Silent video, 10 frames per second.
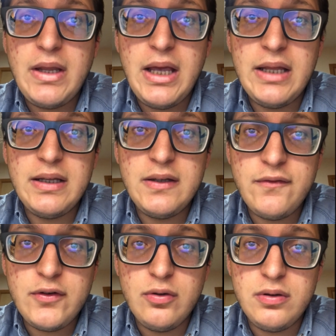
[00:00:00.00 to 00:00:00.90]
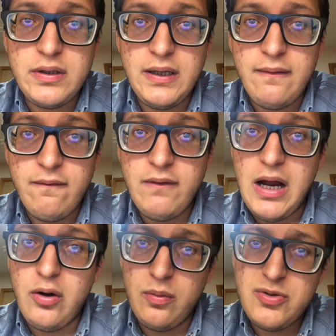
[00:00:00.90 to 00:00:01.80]
had a difficulty
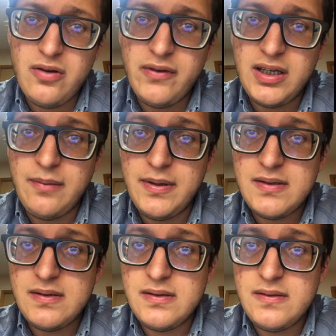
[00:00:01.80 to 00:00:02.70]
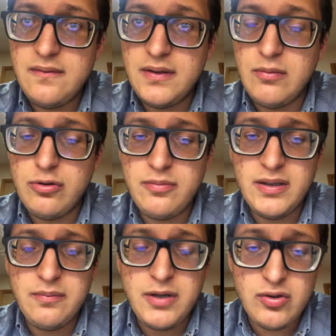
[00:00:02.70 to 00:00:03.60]
while observing capacitance with a
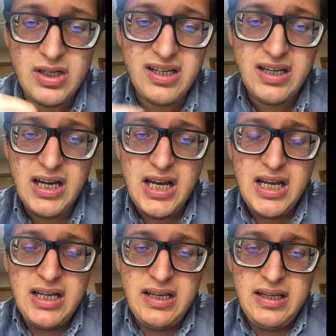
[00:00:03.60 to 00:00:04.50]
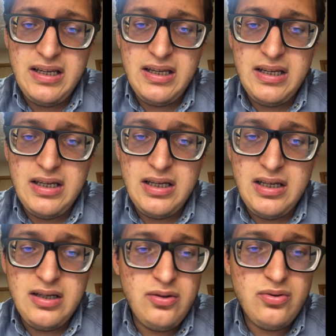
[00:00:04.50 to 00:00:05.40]
multimeter because I
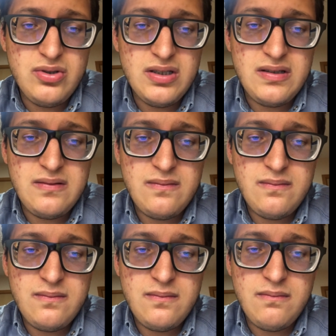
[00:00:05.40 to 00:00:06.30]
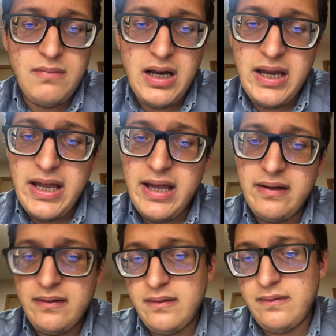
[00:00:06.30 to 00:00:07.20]
used my hand